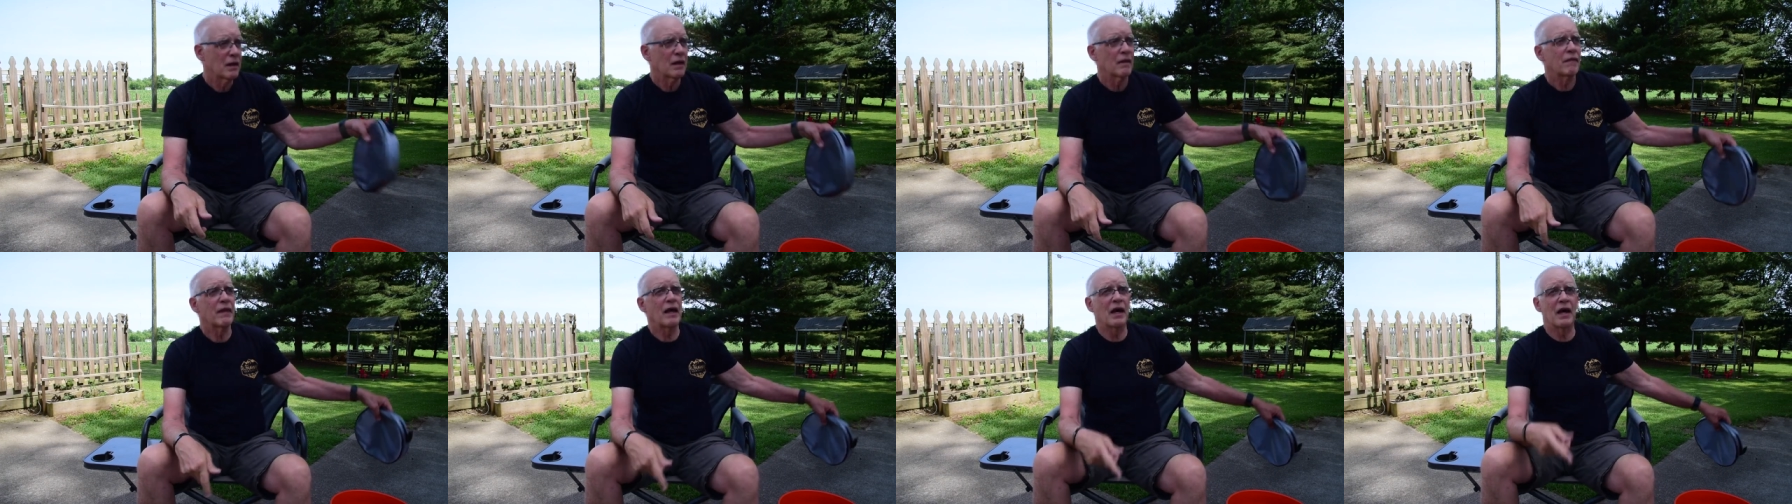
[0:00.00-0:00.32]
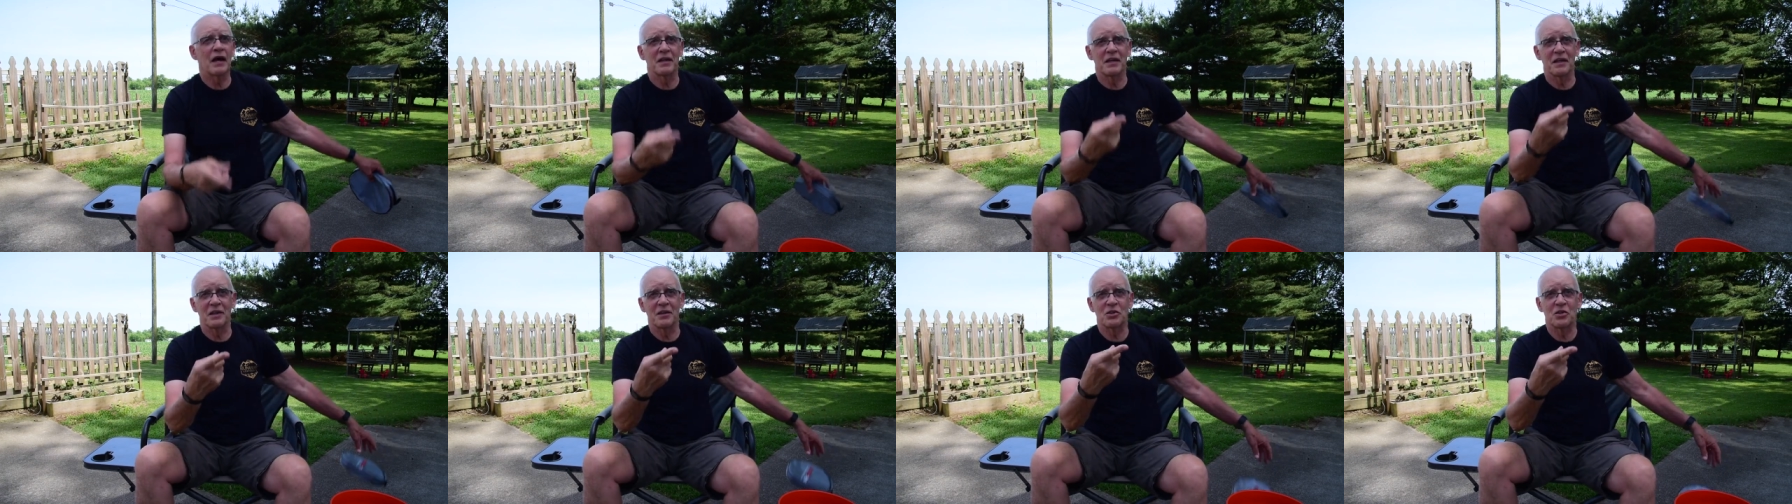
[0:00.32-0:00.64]

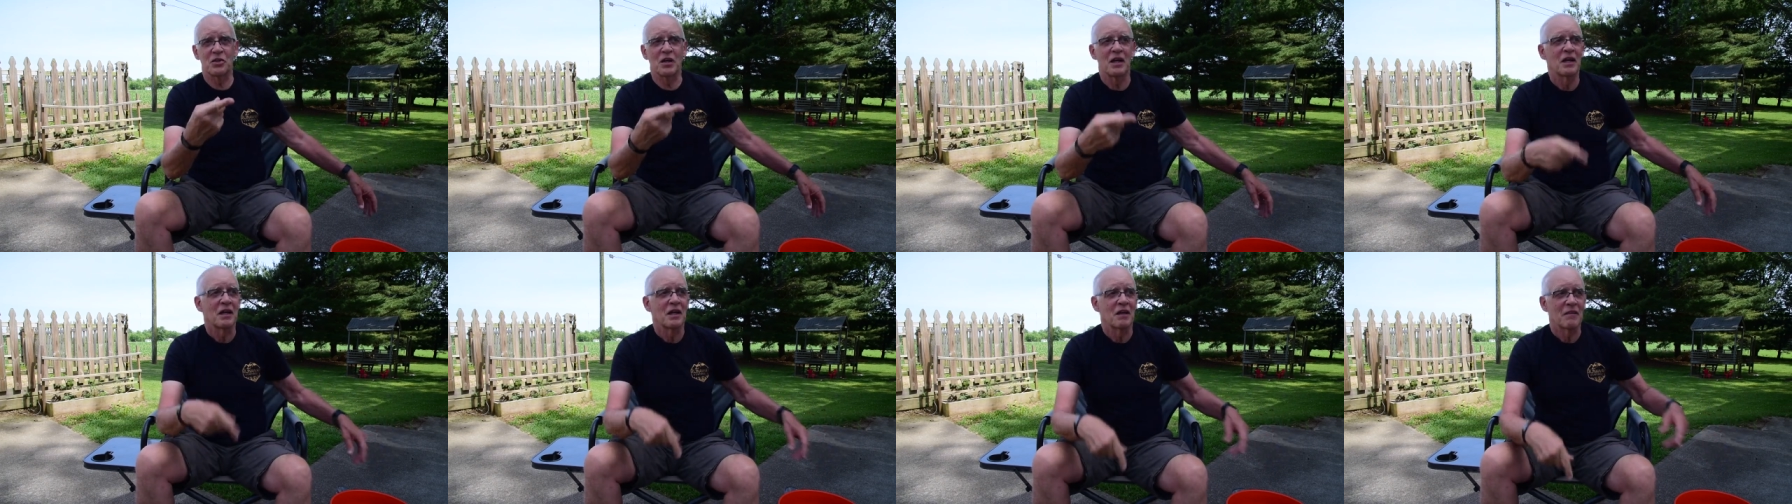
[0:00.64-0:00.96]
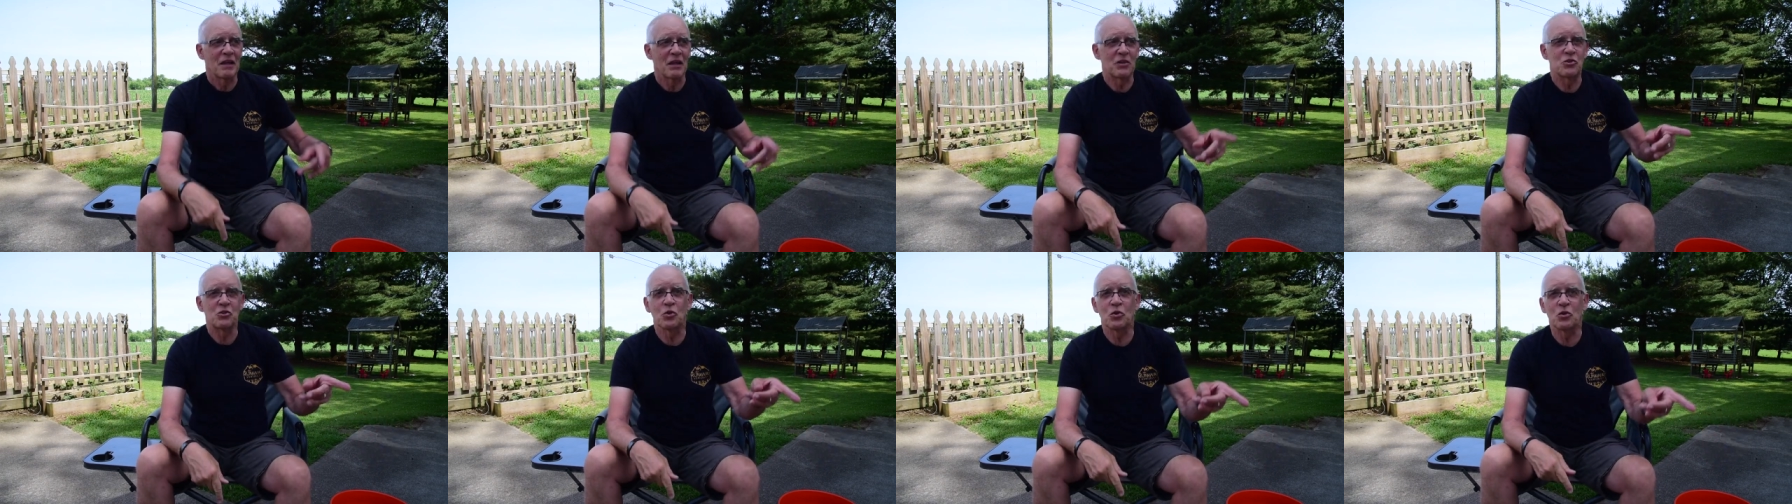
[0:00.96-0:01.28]
That uh,
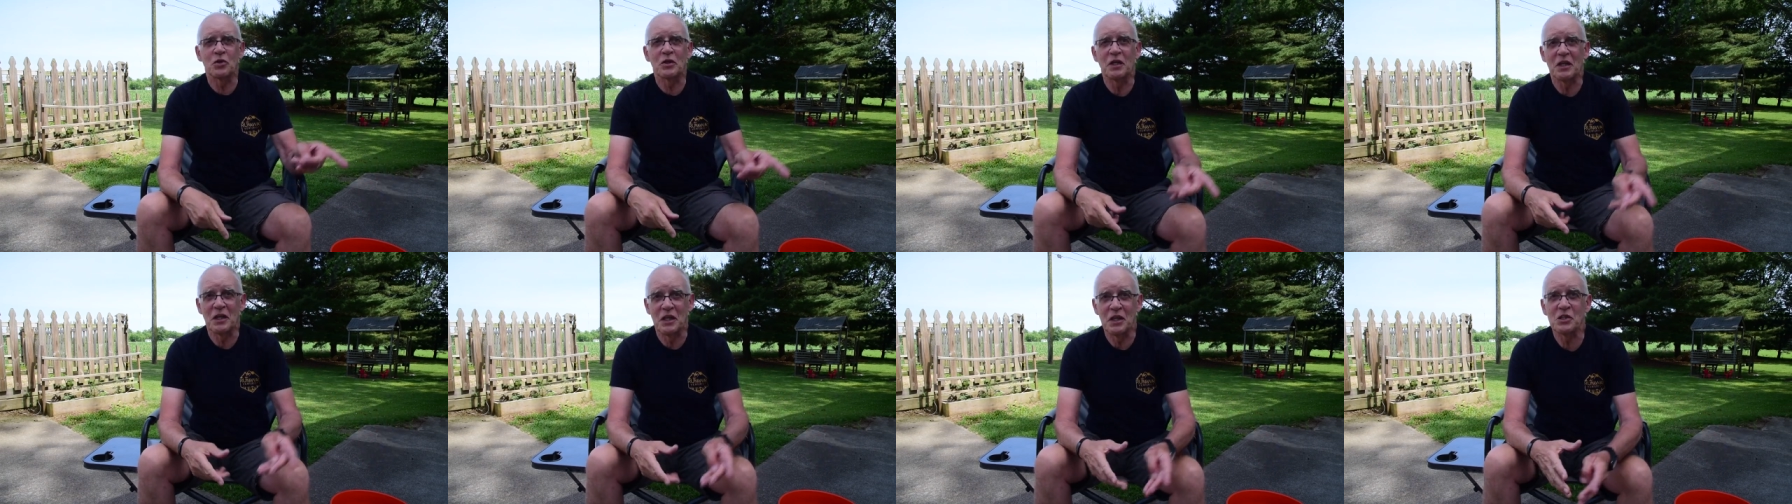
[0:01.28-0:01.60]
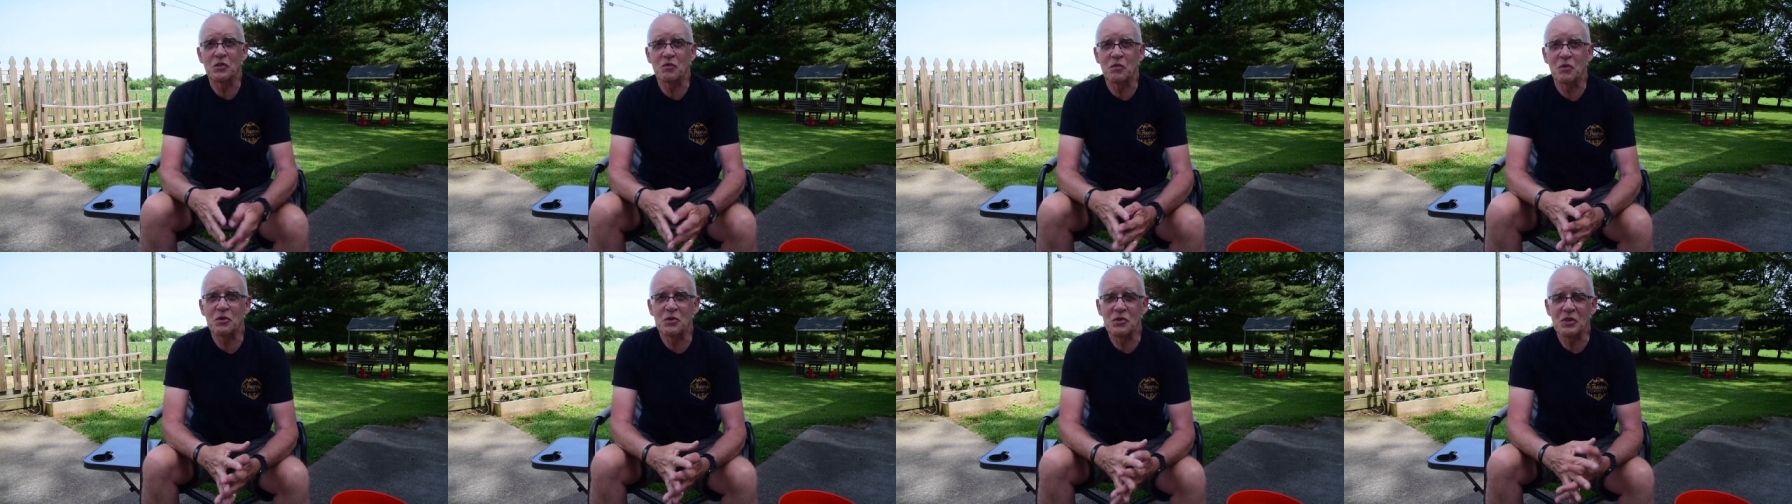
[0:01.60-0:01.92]
that Joolca is
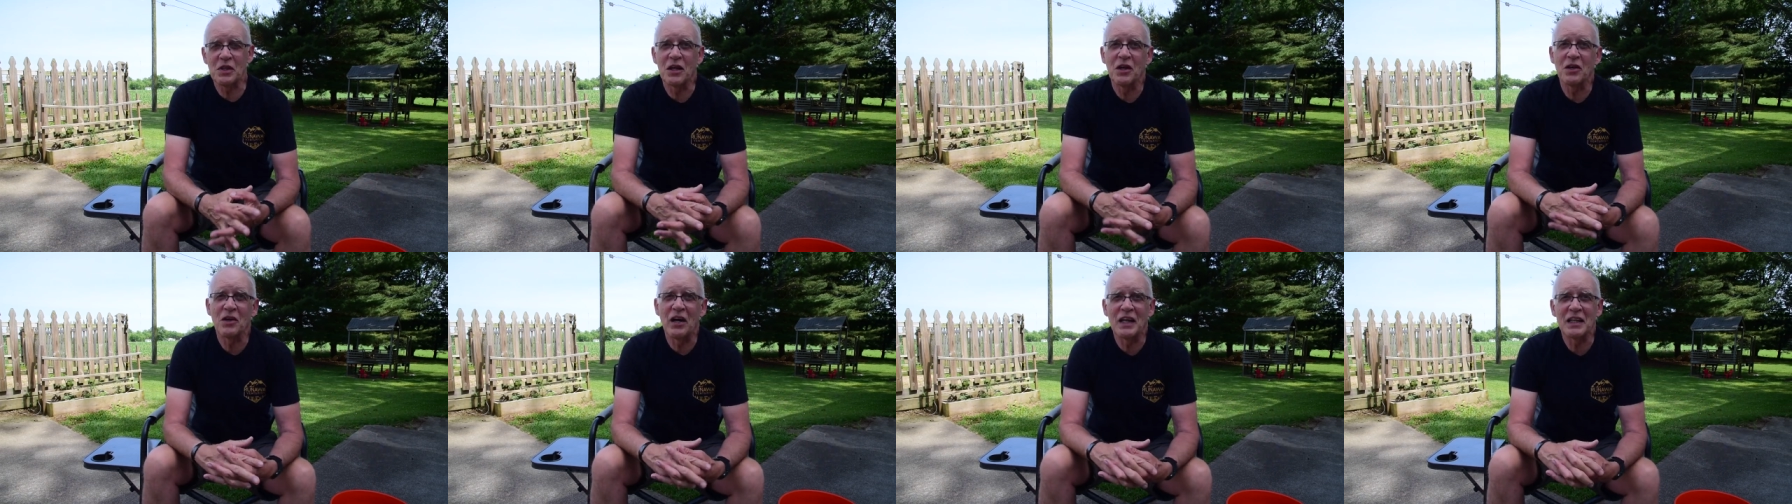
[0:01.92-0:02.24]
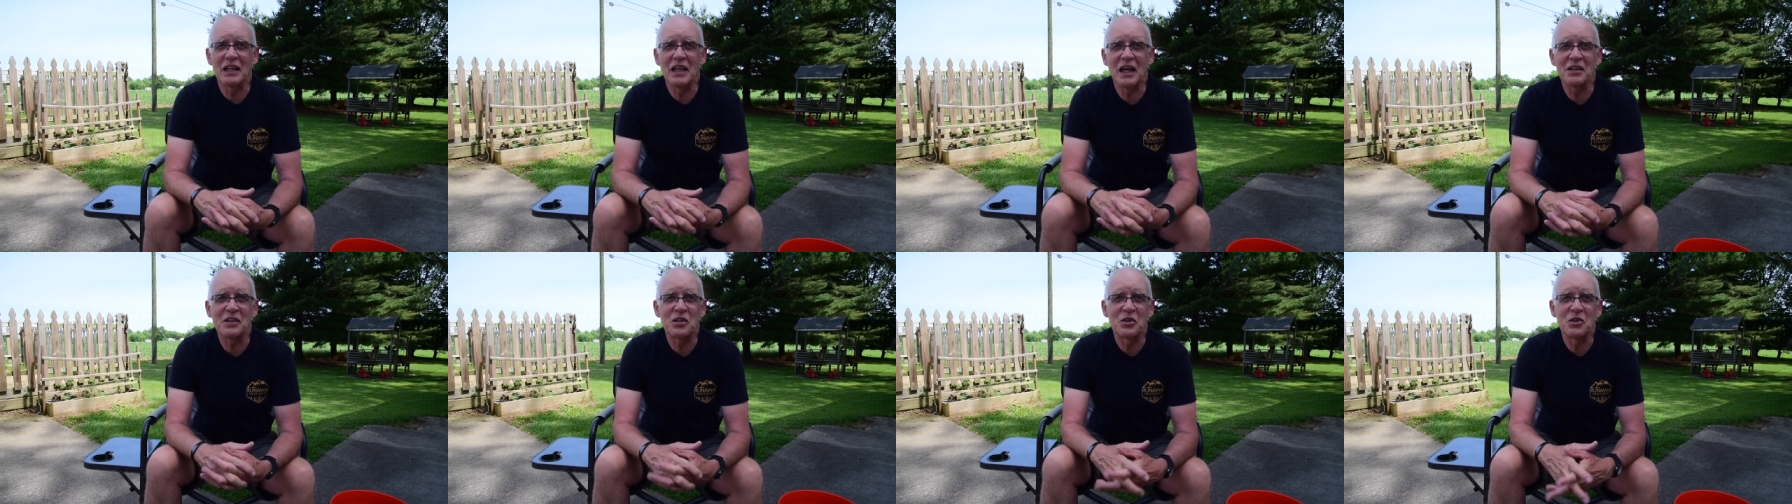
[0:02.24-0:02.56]
for sale. I'd
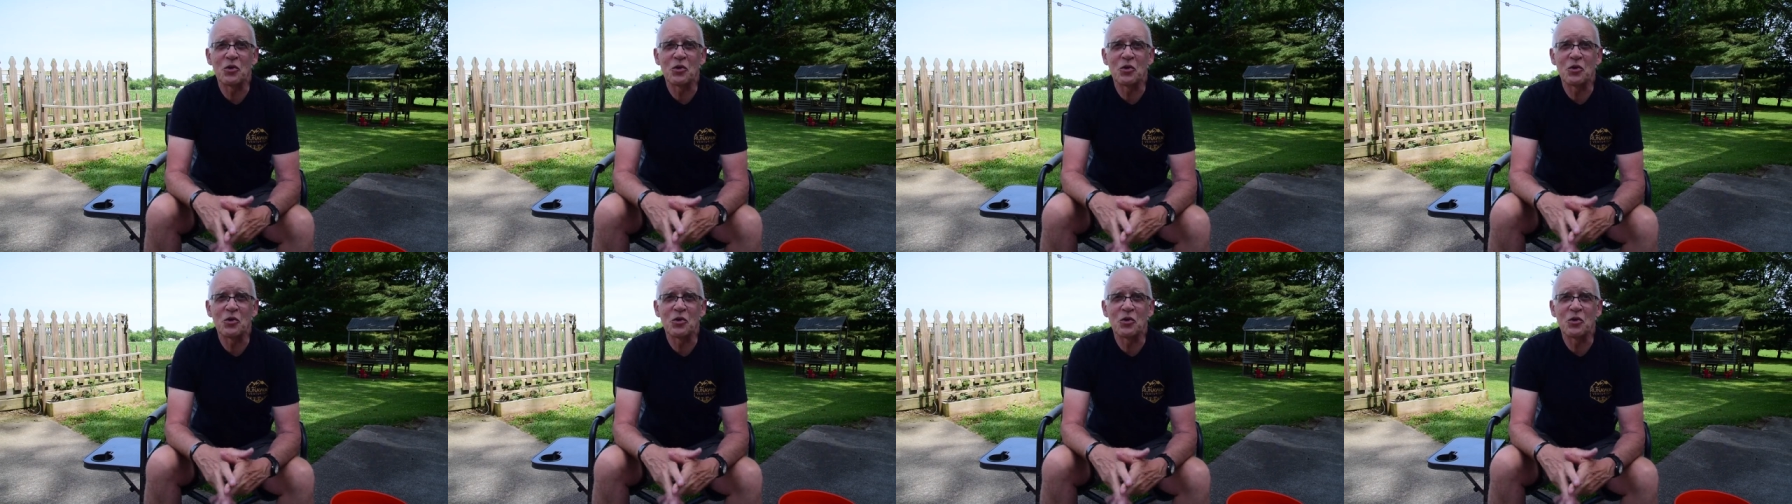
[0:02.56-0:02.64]
like to